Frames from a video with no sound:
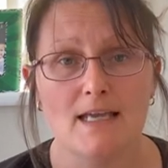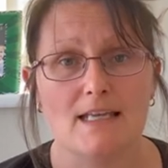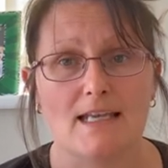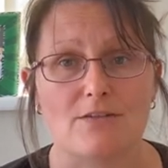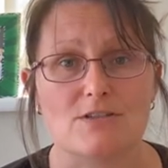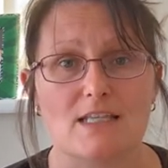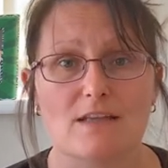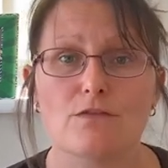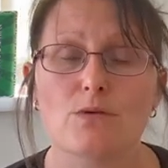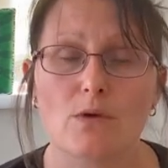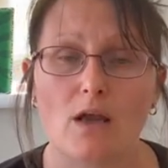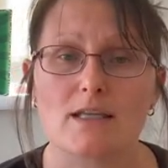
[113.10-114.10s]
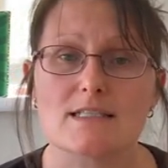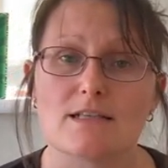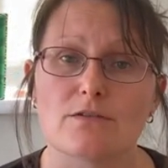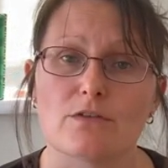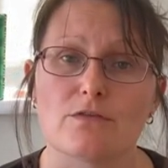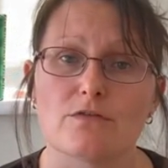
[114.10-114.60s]
Now, to give you an idea
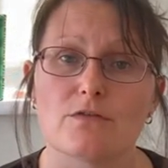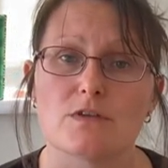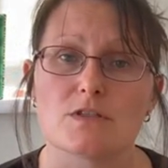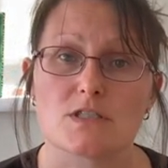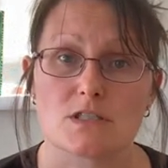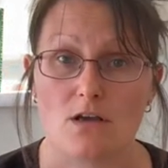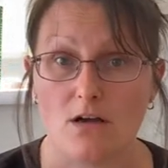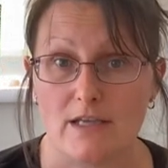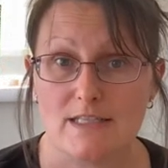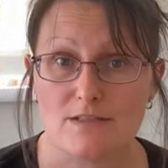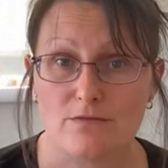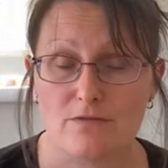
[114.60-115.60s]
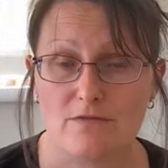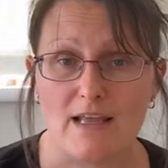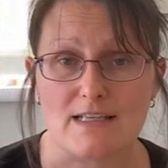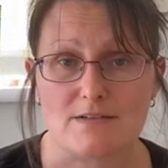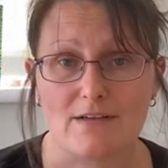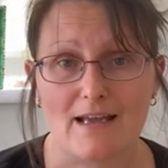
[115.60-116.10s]
of size of
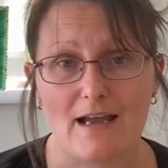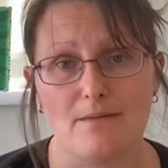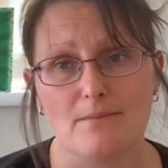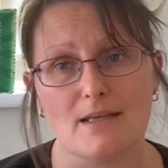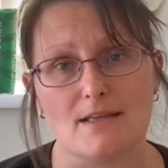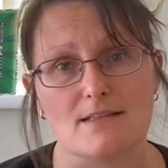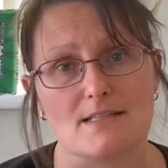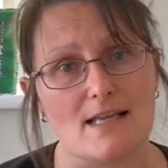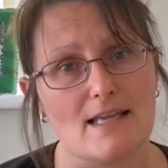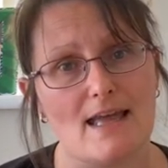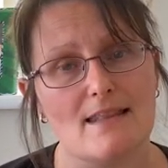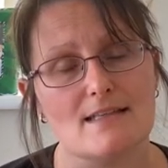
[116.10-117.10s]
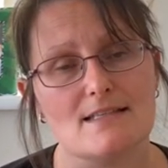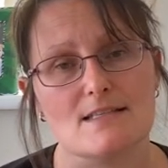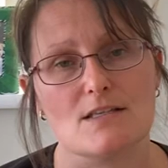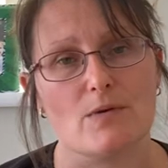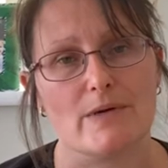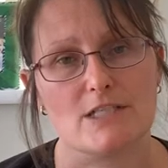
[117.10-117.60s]
reflective account, because again this is
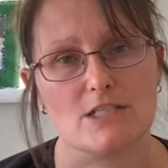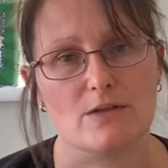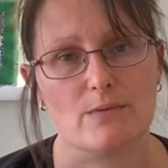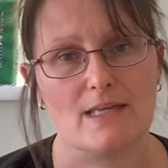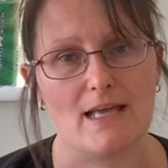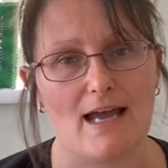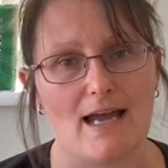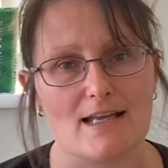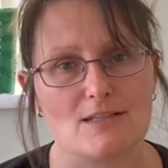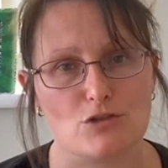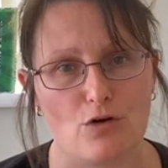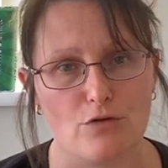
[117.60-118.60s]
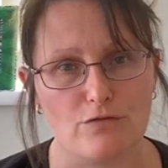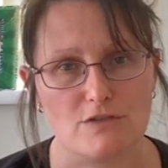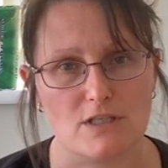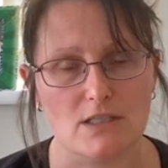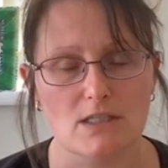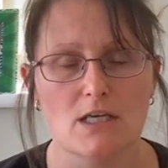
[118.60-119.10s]
a question that we get asked
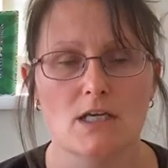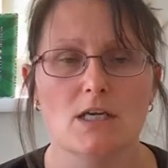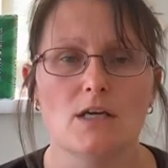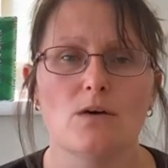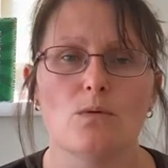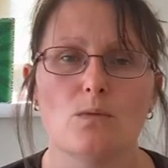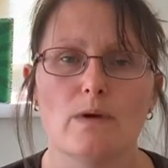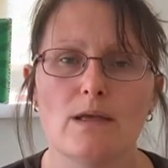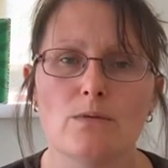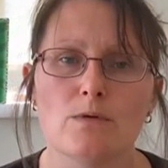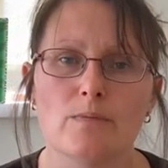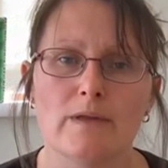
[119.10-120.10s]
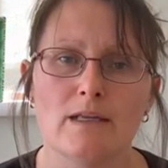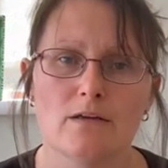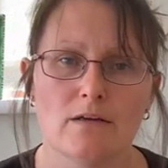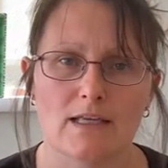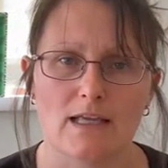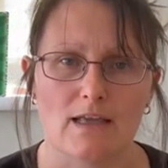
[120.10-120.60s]
often, we would be
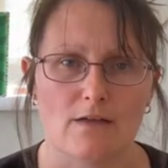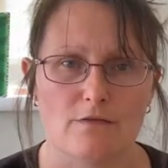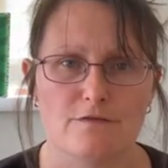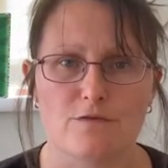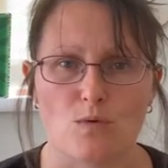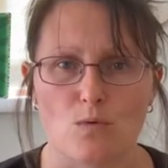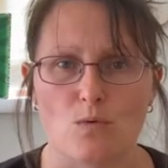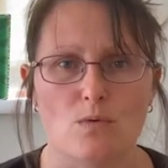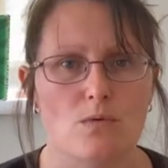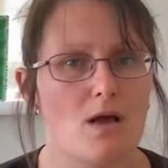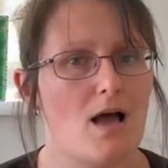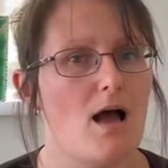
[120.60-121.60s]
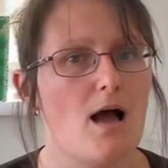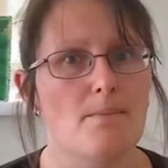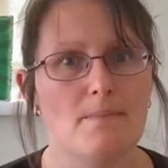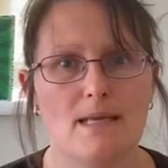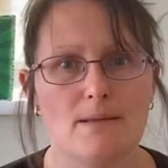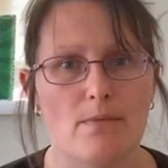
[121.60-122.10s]
looking for a
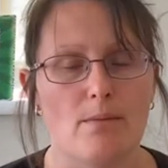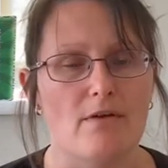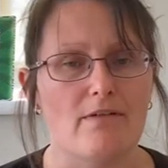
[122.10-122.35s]
minimum of